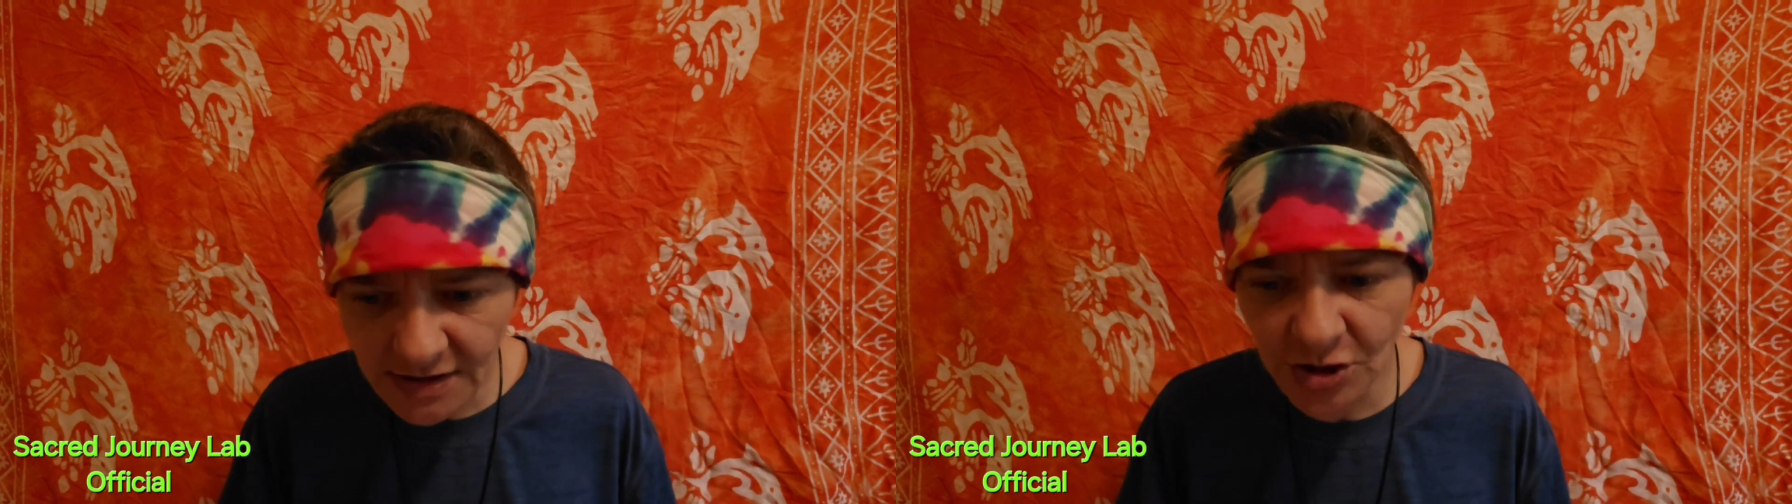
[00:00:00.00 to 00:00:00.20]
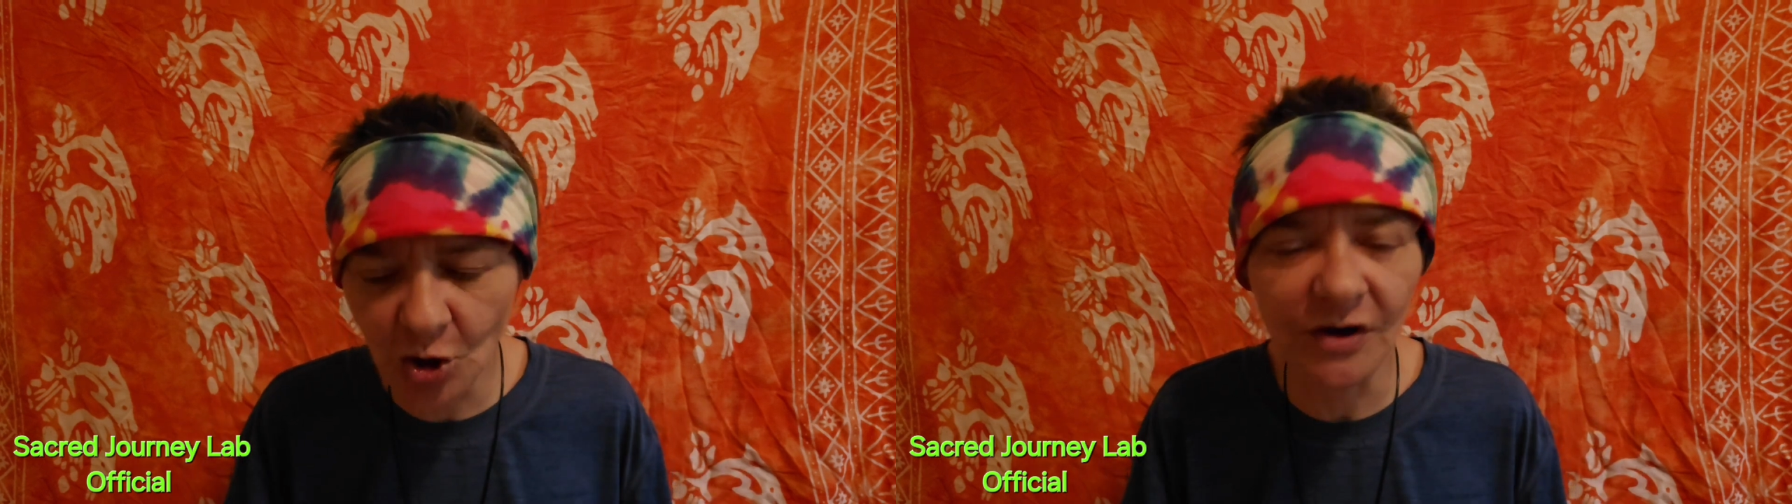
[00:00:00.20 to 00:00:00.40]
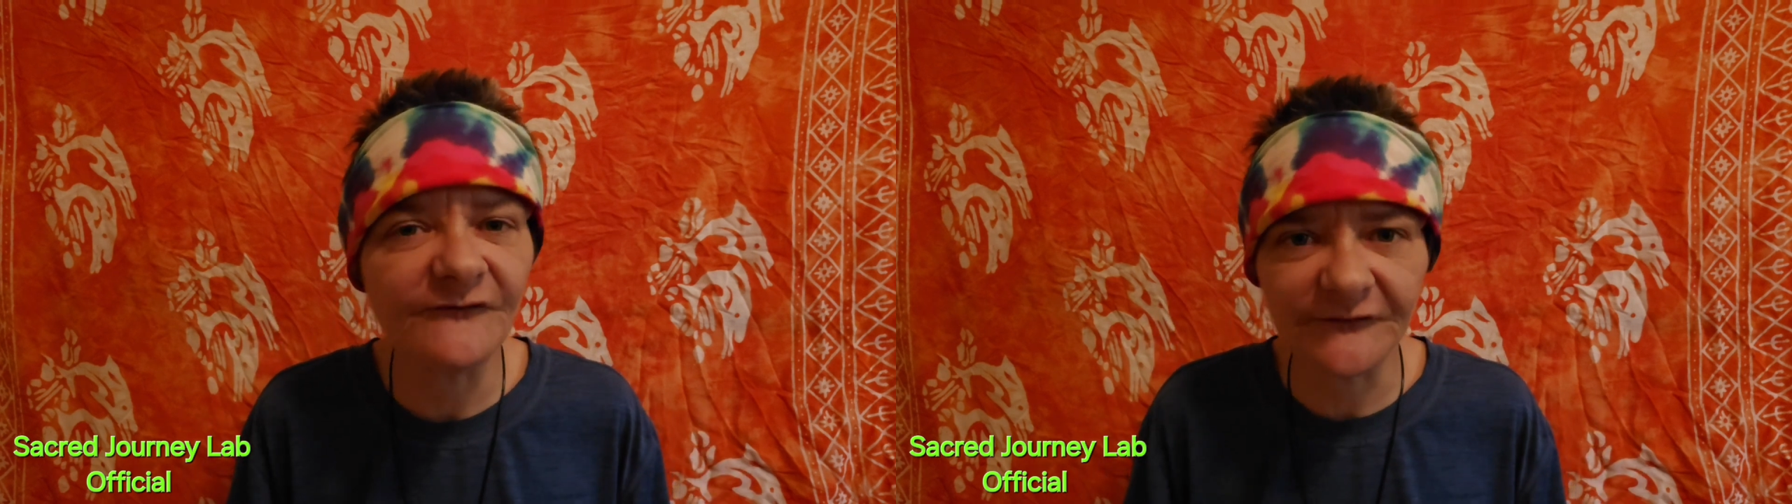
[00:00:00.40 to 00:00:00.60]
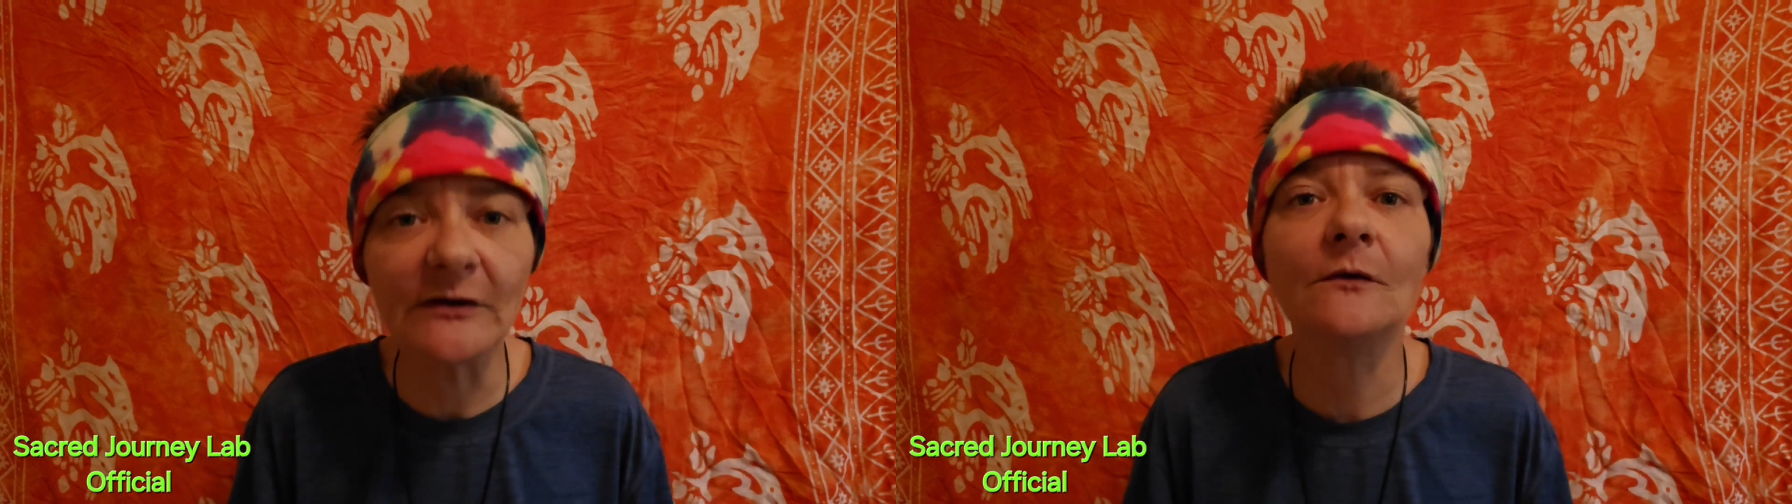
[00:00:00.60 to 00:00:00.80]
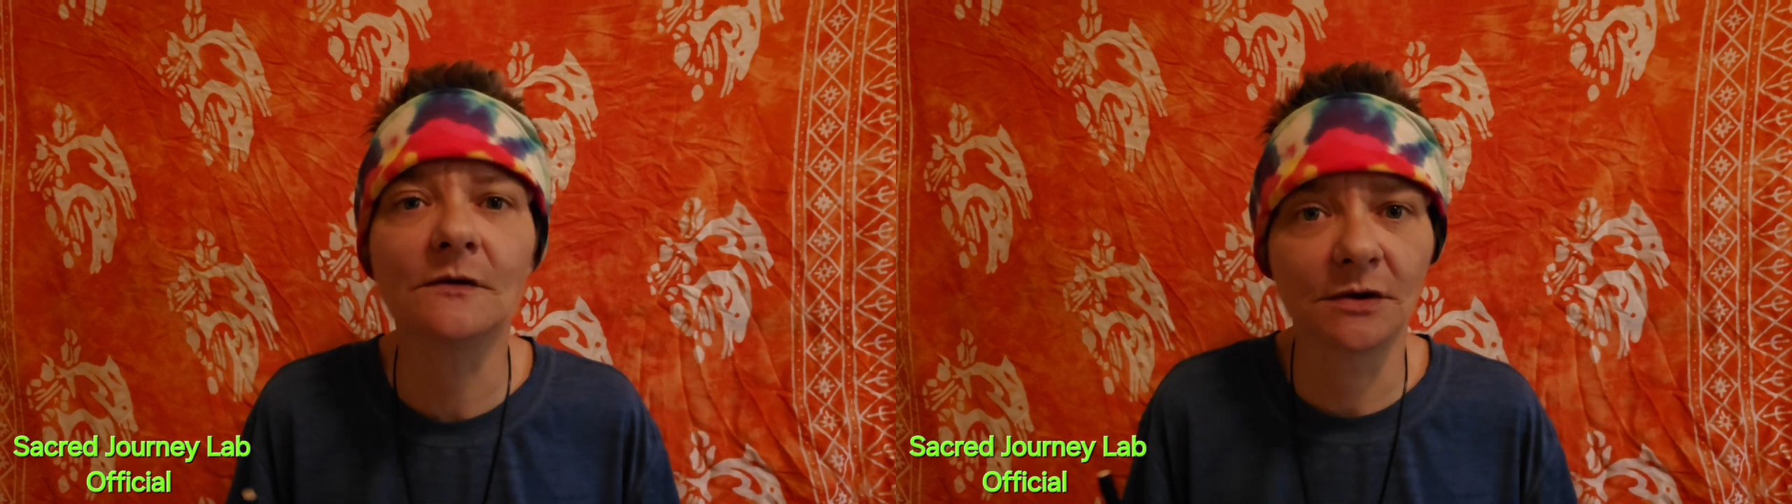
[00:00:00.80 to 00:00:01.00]
You're going to
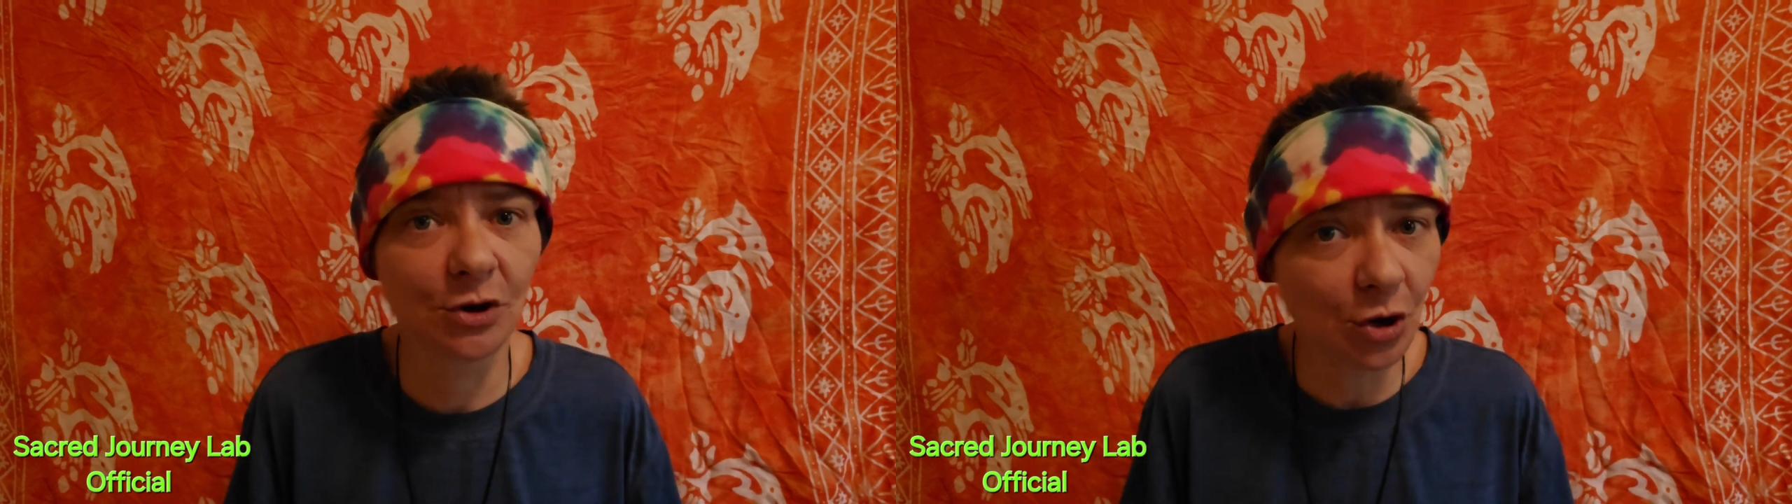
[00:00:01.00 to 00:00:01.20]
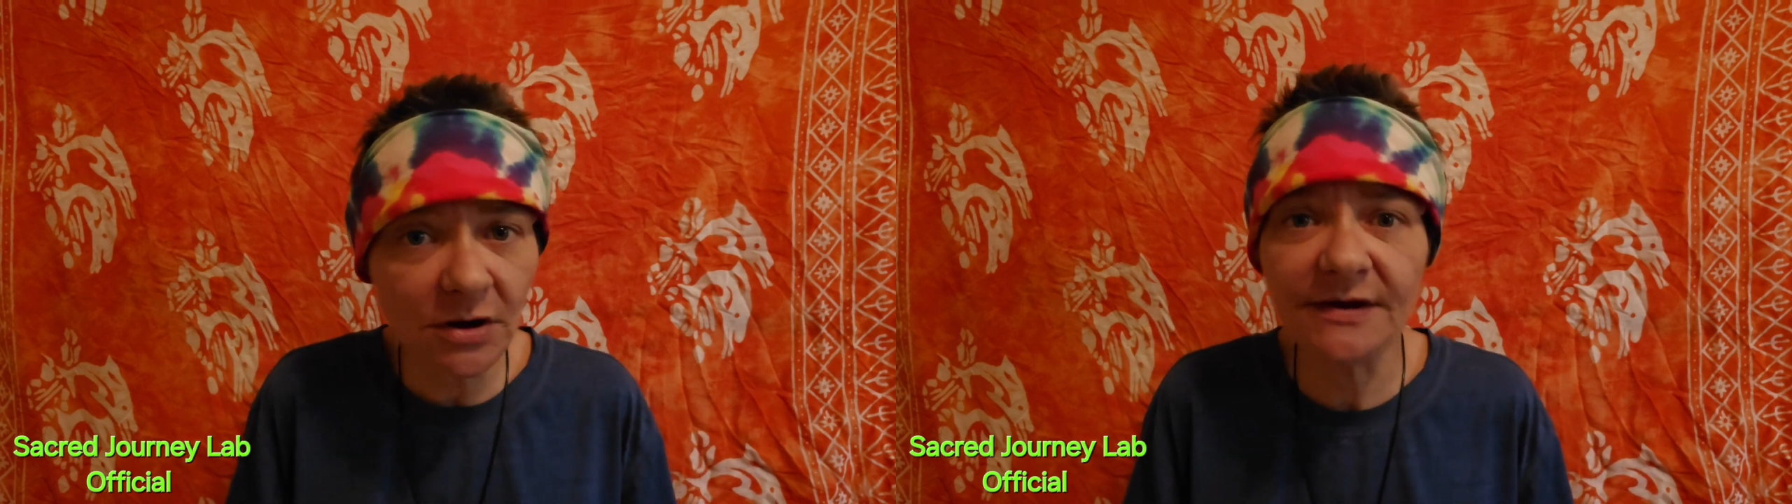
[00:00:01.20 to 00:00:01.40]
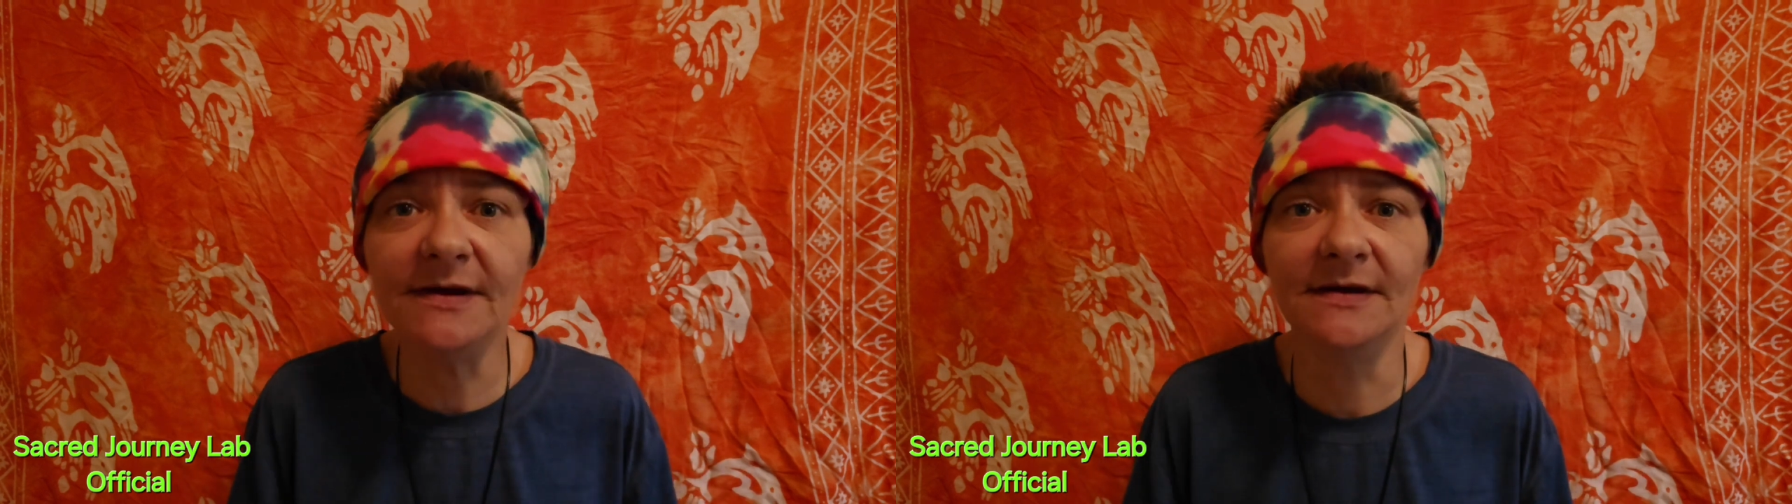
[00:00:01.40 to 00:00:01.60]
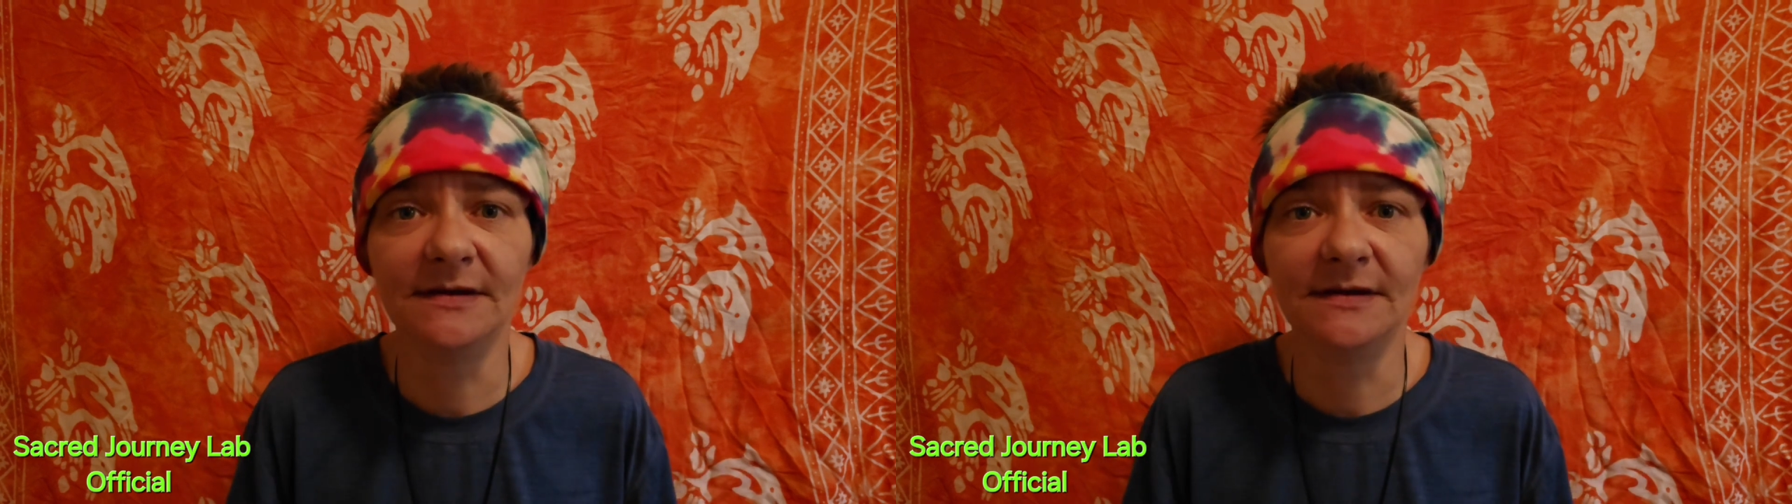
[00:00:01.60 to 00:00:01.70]
feel good